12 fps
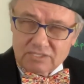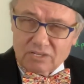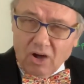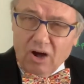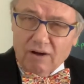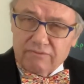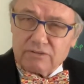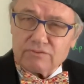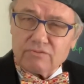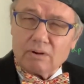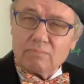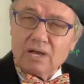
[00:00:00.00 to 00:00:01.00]
offers
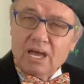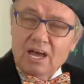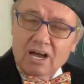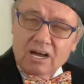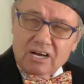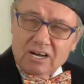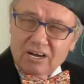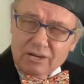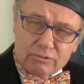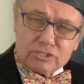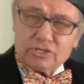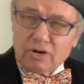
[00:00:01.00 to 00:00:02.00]
from
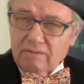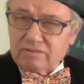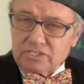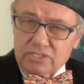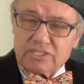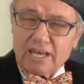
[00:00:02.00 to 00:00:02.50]
other services